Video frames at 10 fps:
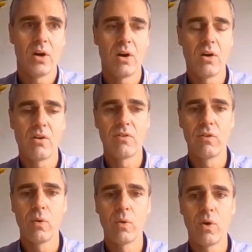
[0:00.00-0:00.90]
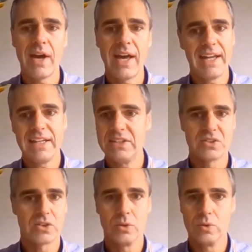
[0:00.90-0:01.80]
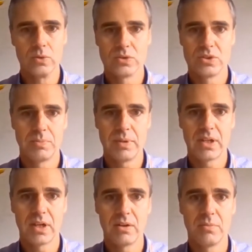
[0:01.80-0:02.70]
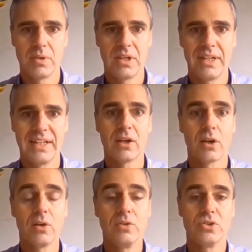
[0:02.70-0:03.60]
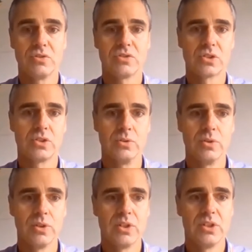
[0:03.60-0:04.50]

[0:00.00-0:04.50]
are for any school to become an inclusive school,